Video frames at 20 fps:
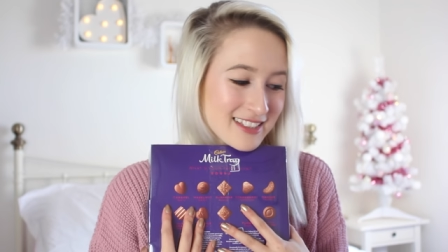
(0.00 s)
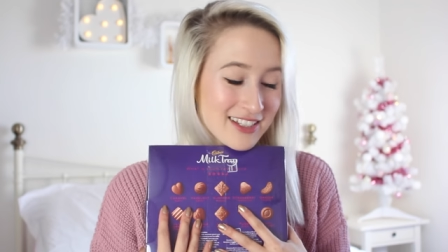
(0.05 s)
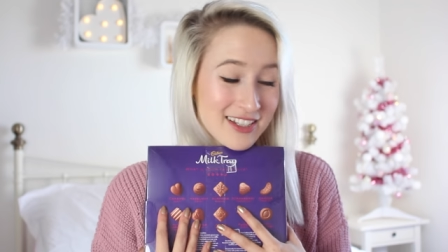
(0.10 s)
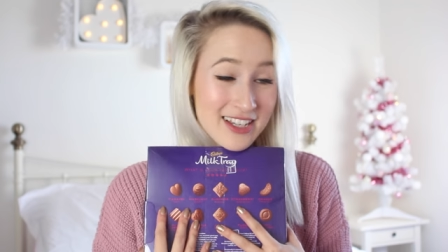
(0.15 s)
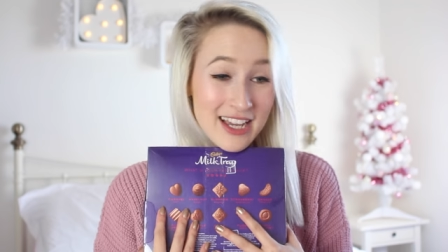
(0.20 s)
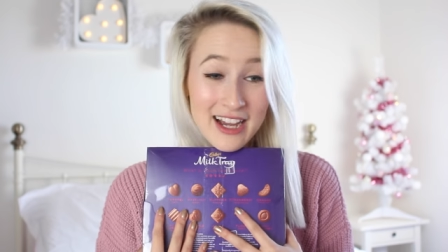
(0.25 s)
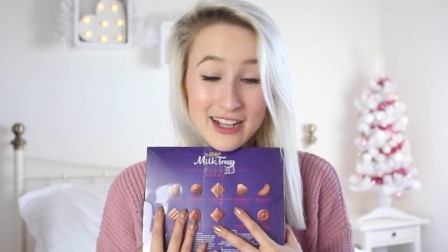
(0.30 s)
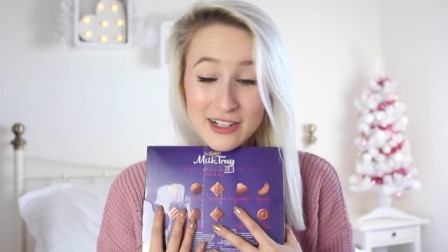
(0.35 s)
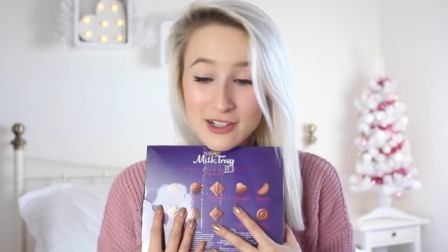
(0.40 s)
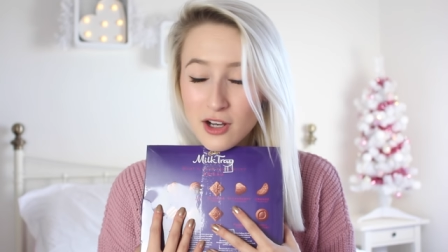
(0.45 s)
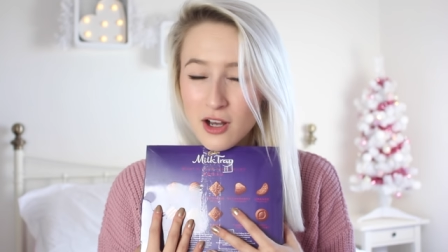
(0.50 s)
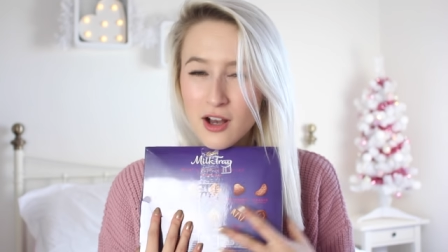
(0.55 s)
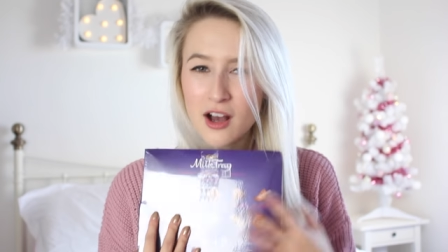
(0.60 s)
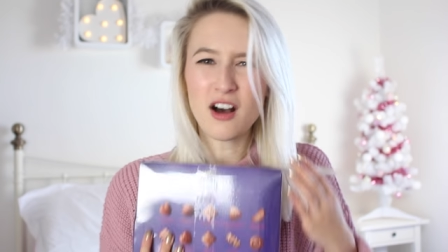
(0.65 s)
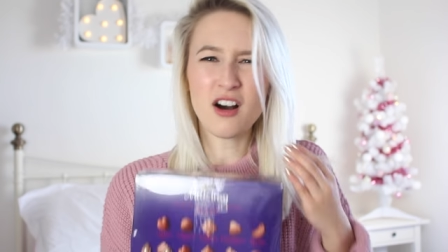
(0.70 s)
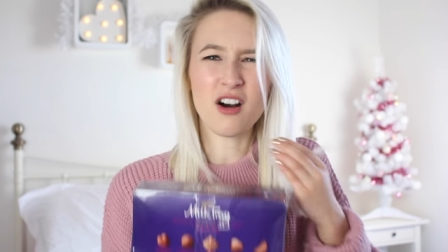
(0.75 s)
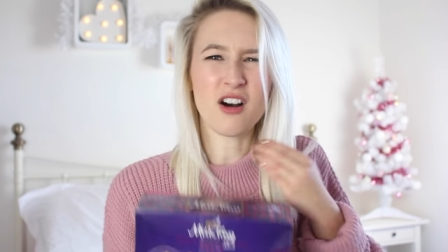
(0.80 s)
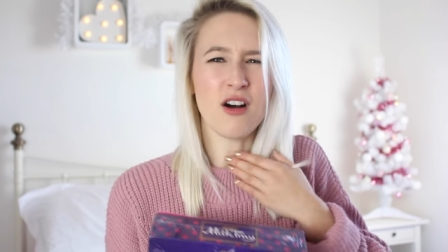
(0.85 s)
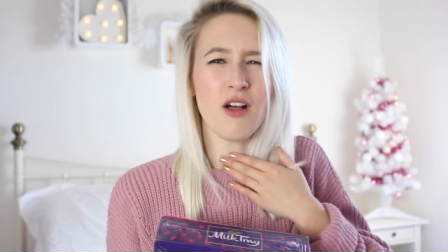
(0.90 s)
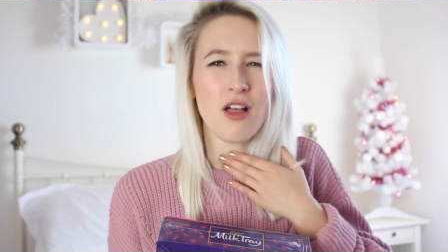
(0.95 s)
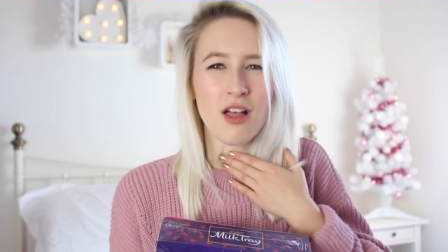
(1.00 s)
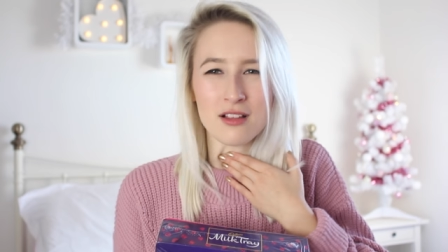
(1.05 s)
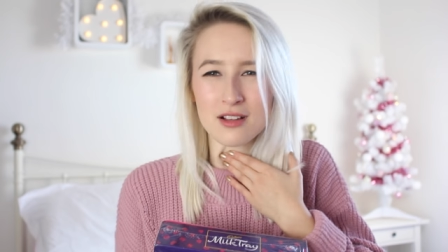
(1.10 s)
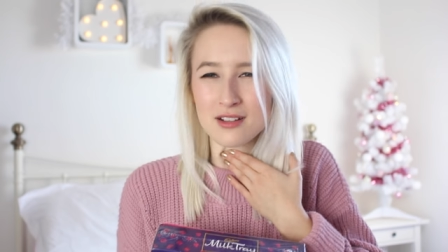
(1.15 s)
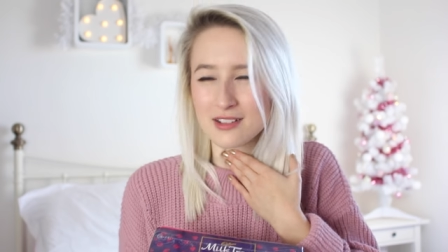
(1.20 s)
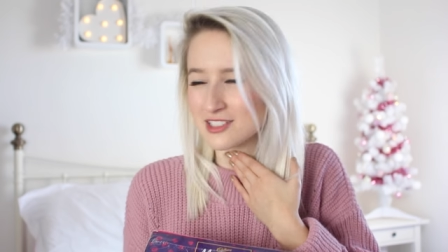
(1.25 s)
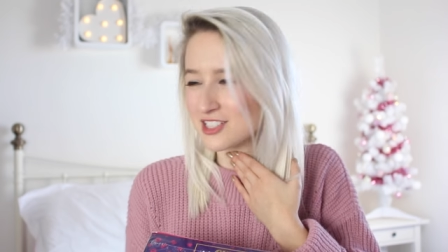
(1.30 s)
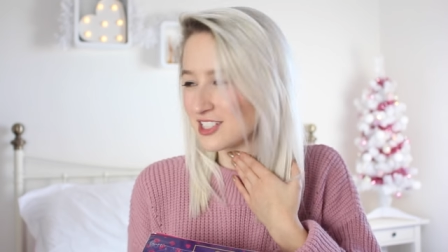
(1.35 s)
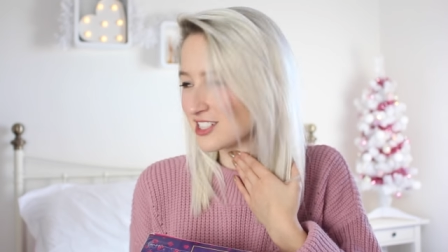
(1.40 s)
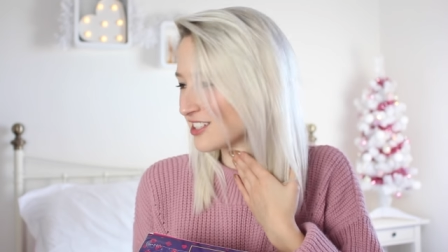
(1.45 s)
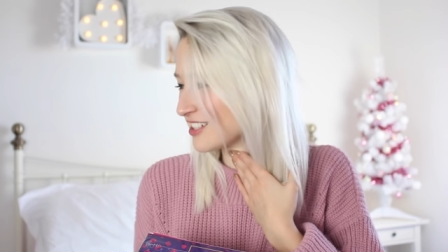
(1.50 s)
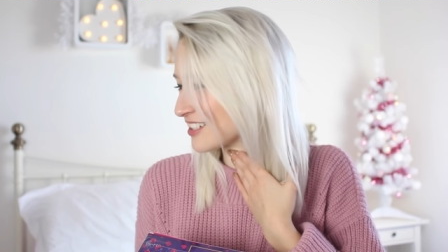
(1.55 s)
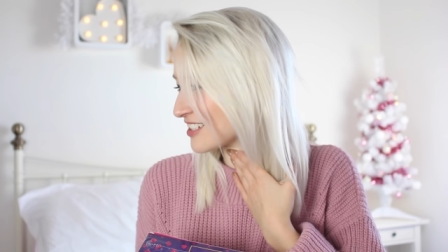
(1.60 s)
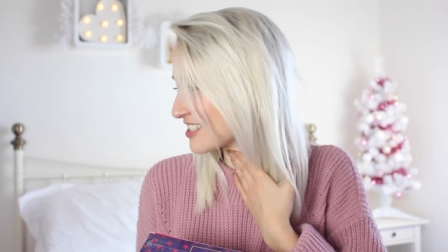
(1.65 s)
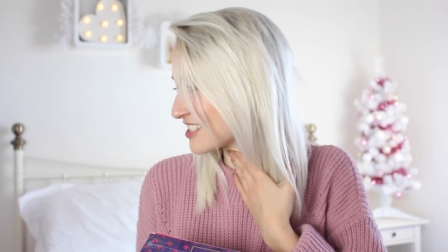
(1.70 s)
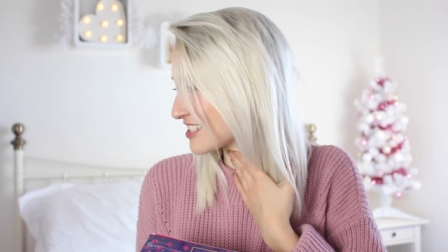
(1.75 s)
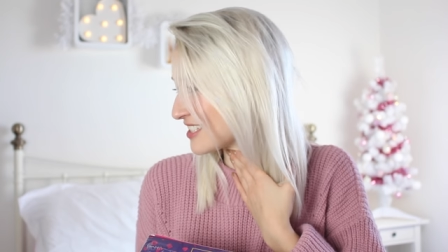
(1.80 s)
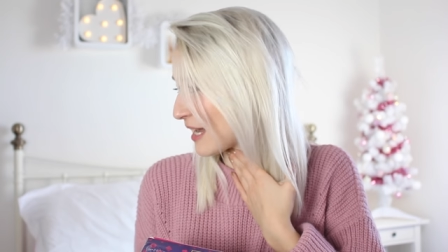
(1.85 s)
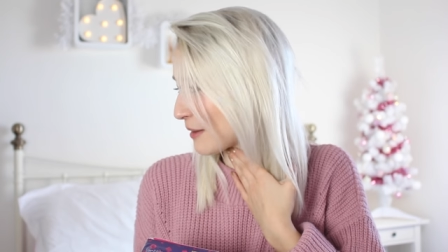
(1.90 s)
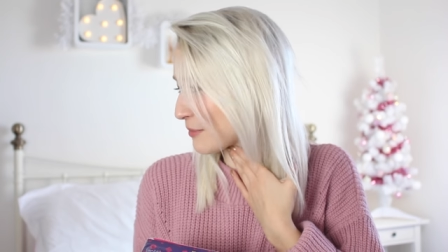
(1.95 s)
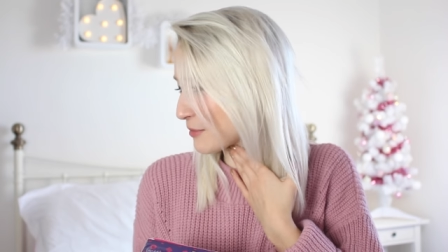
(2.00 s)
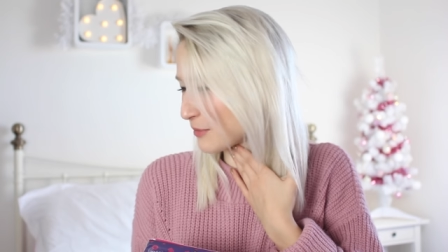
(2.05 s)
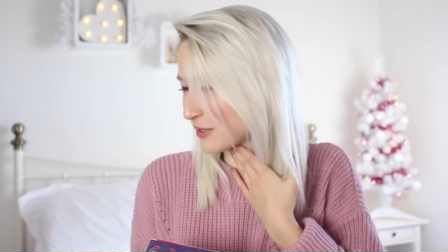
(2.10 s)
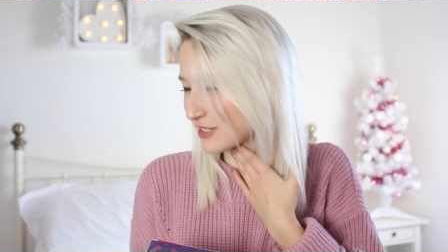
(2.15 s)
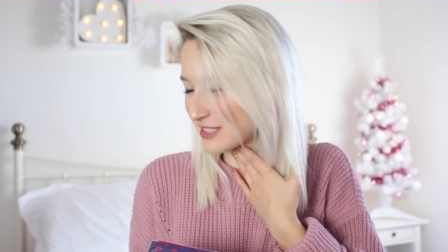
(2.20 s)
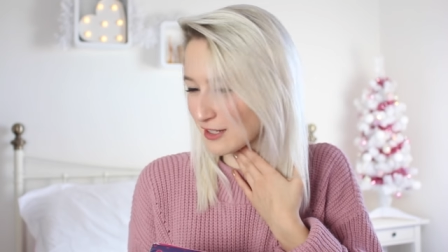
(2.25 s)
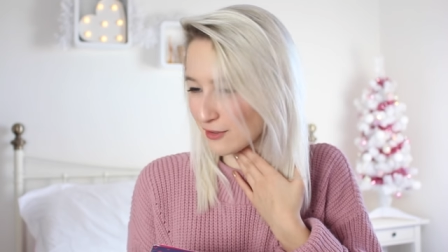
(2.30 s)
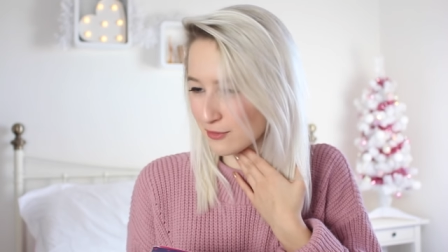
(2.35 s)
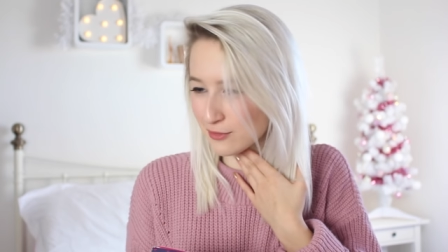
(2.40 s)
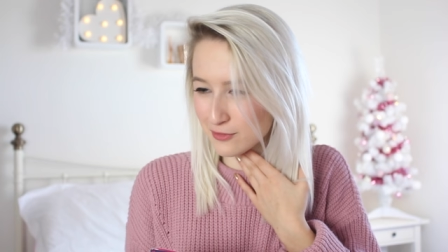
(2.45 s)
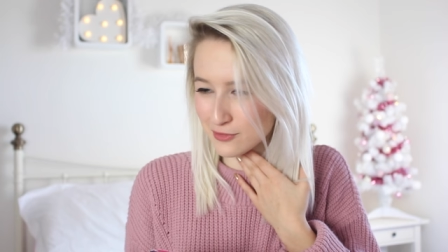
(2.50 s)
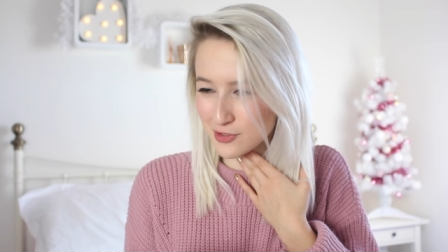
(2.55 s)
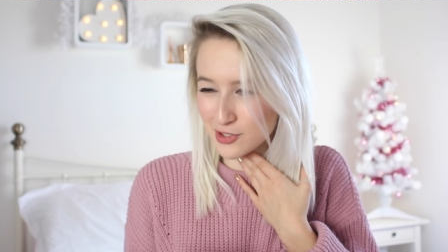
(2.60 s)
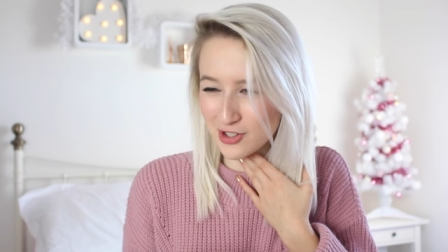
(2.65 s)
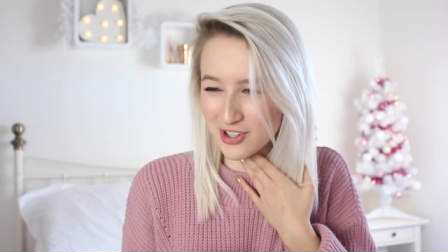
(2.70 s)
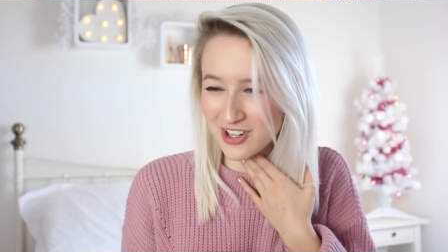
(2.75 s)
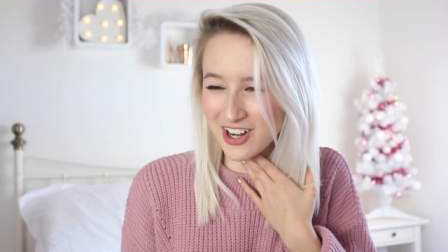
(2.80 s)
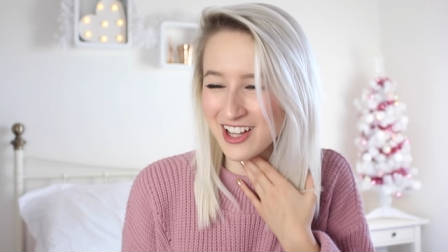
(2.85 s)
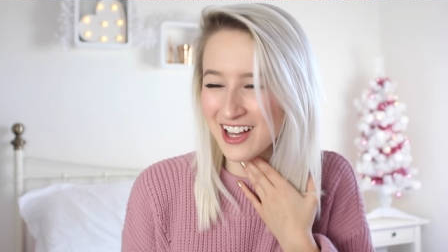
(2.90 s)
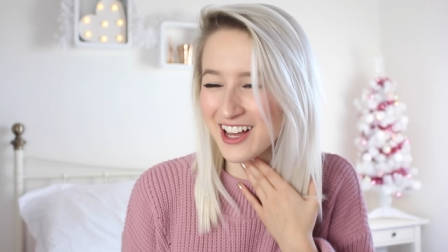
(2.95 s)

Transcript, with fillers: So yeah, I got, oh, I just like stabbed myself with chocolate.